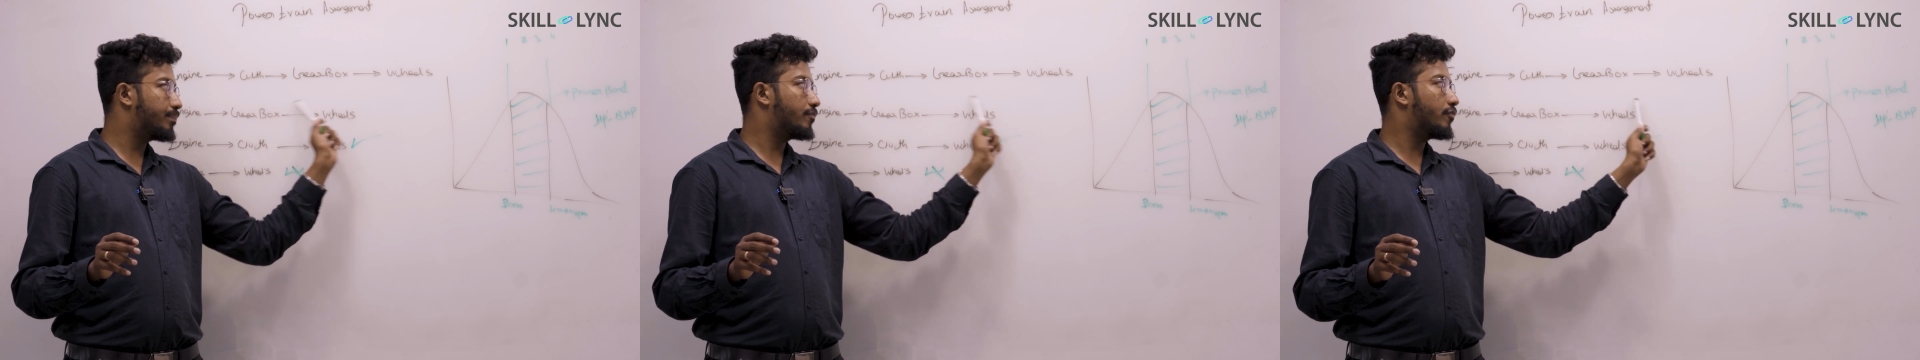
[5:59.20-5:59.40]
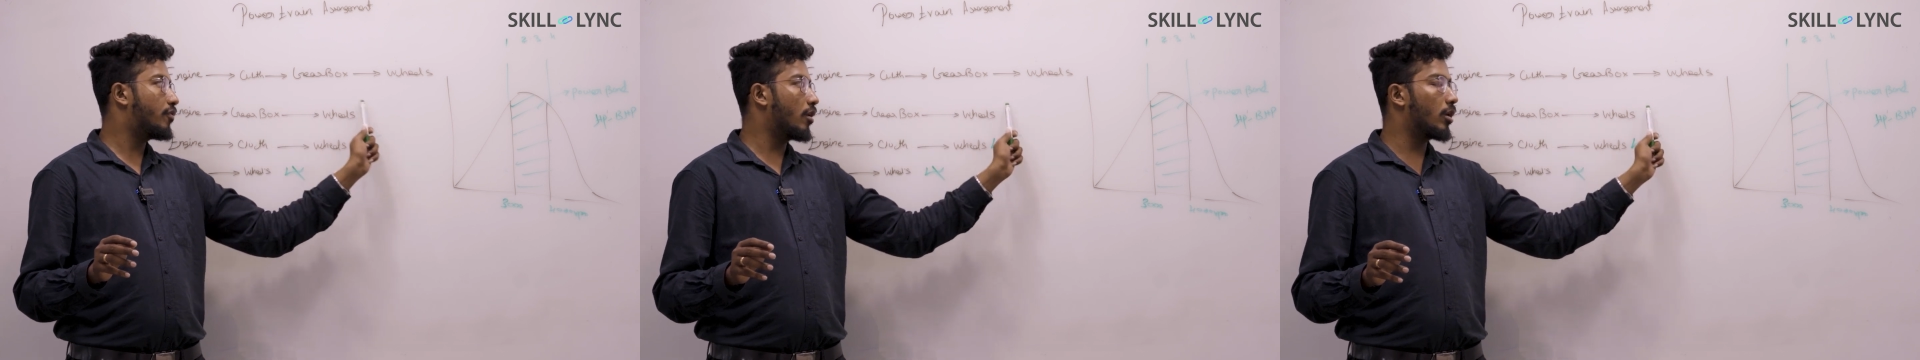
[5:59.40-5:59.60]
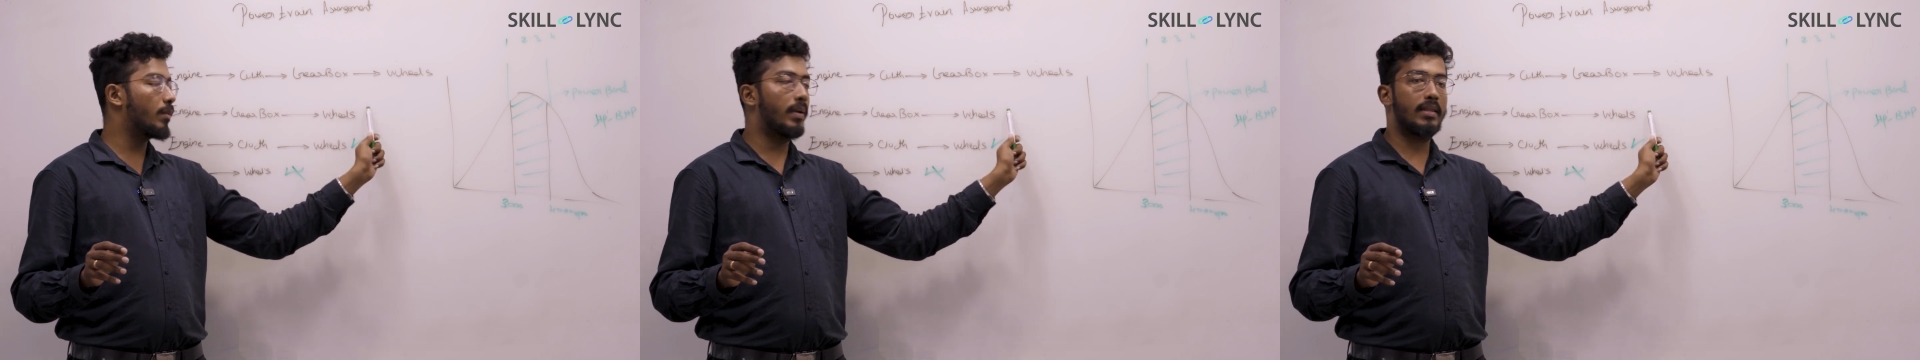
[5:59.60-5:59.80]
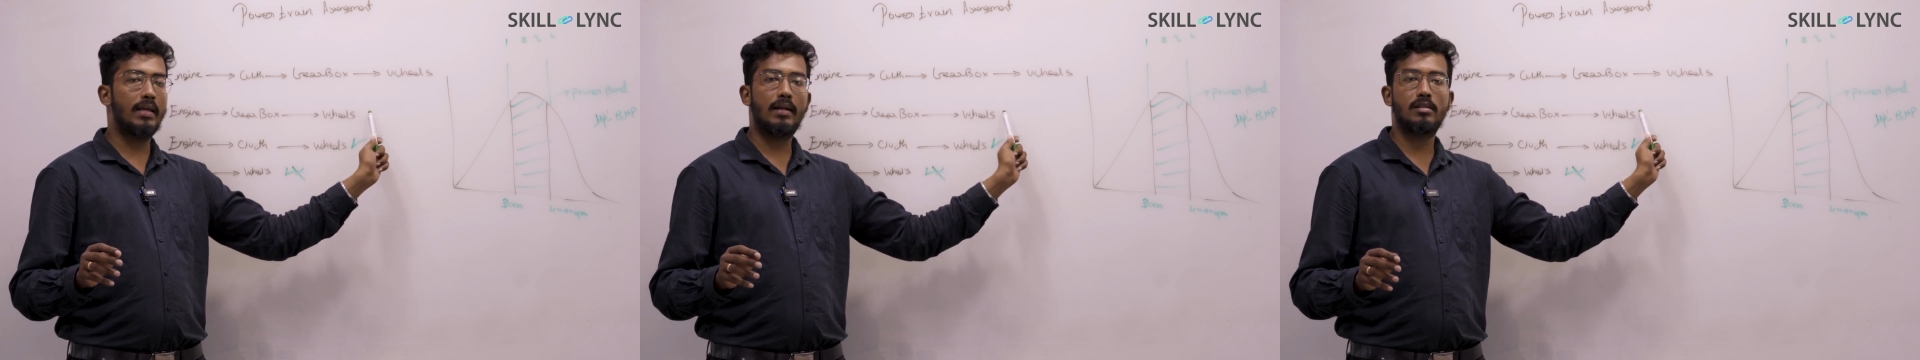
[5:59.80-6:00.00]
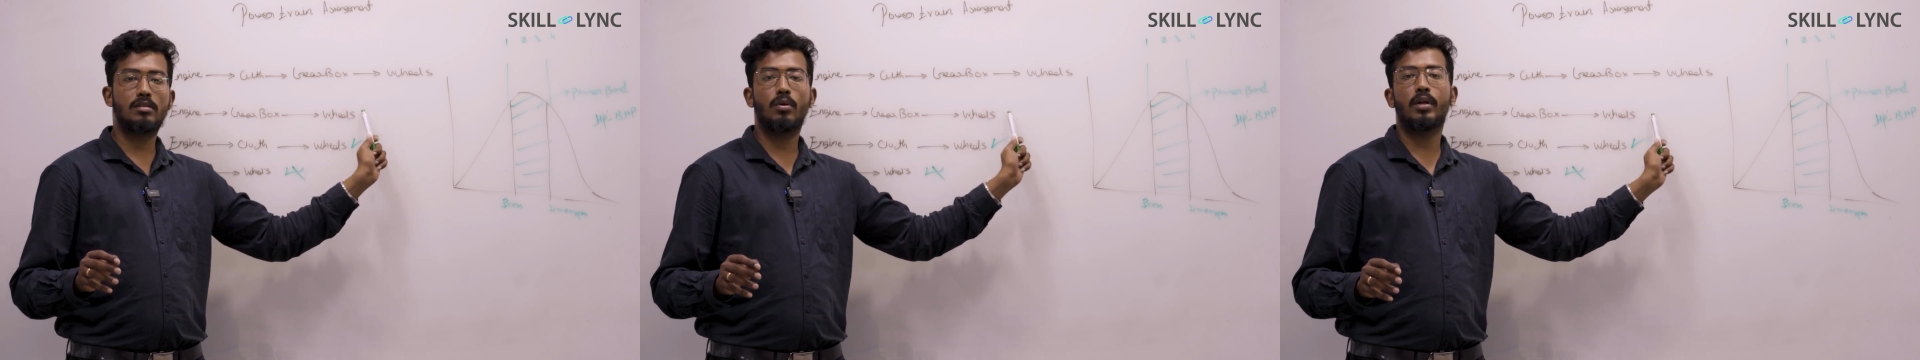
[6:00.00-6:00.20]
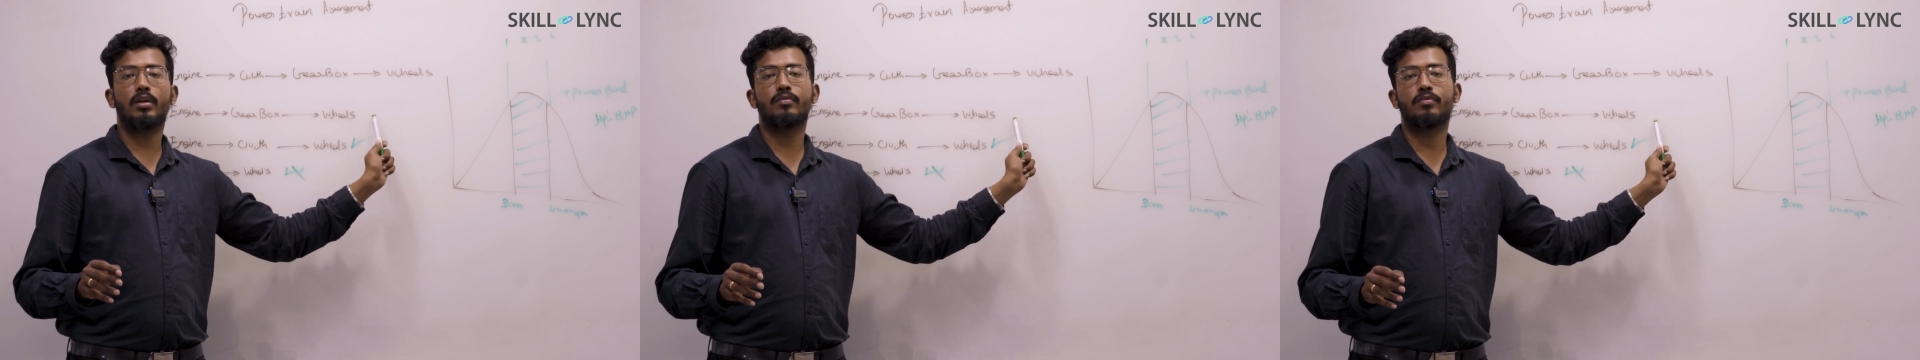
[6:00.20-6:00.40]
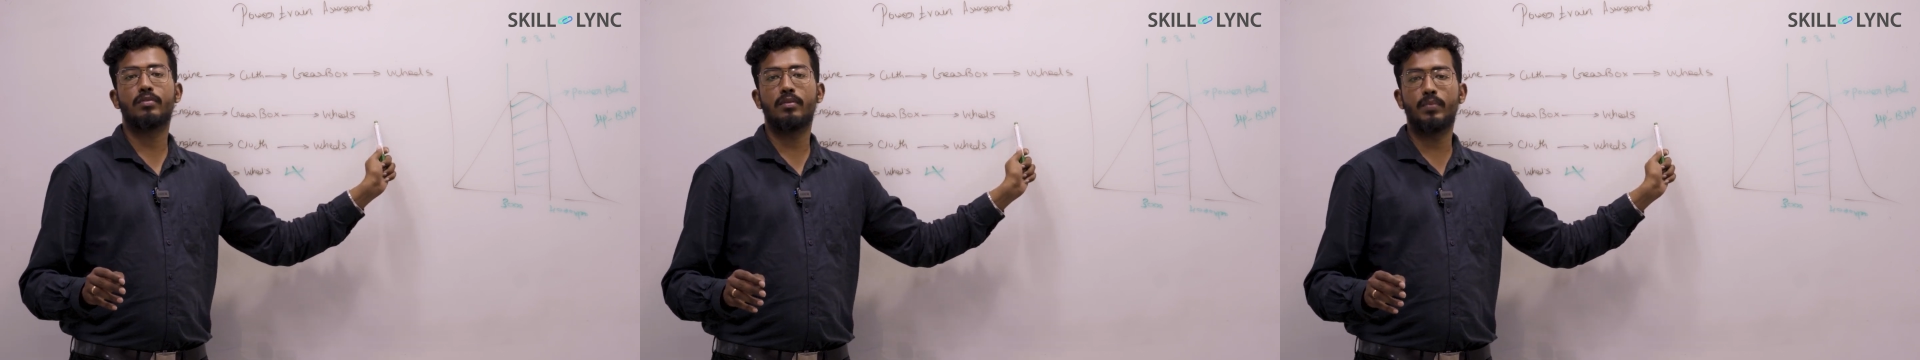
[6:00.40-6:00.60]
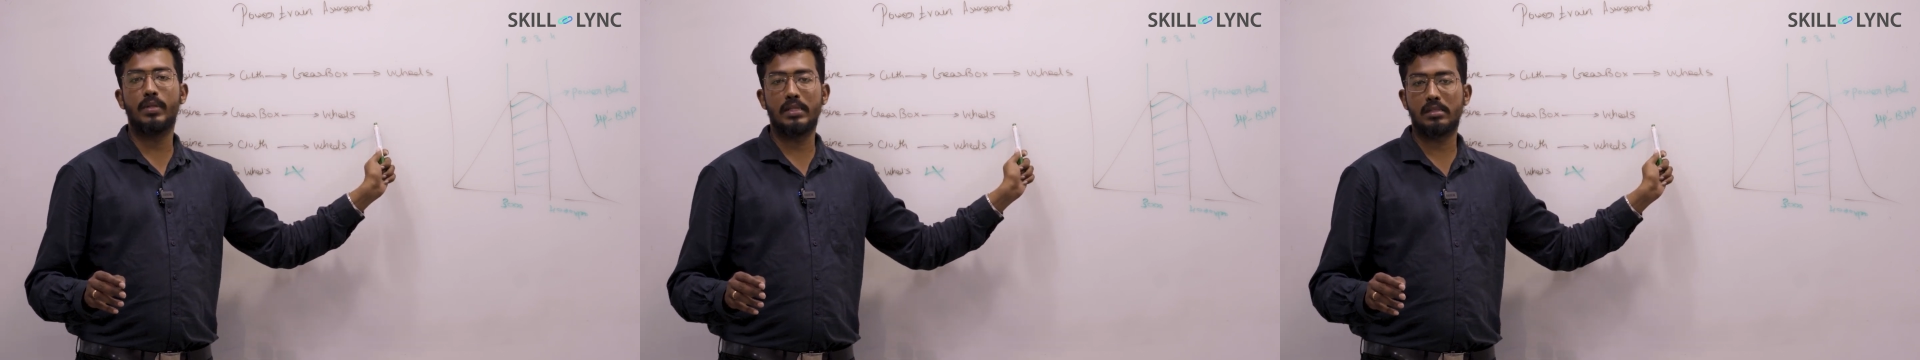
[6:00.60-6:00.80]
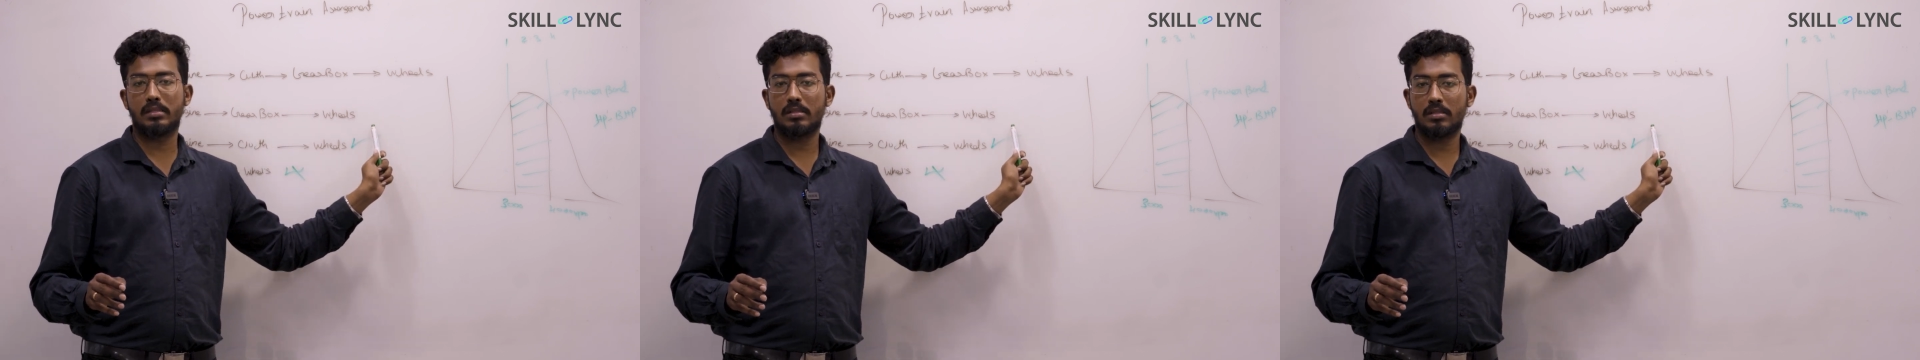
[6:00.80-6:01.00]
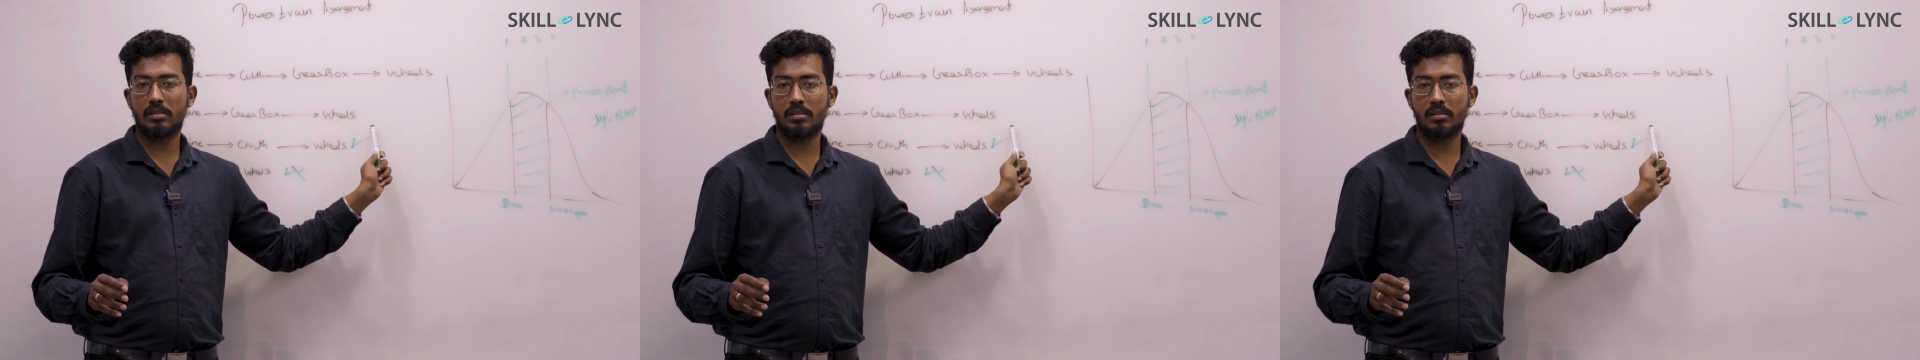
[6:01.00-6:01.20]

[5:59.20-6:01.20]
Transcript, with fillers: followed by that it's going for the wheels.